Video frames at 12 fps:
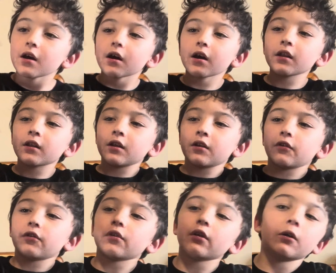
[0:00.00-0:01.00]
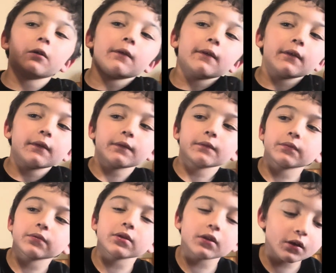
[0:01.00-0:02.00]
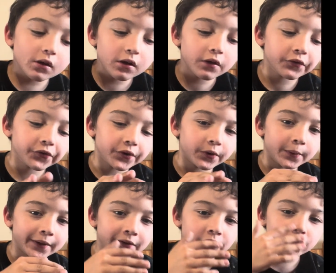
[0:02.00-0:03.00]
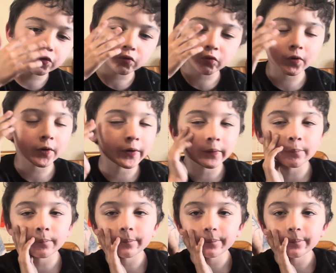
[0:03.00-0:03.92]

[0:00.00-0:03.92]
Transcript: and then so he's going to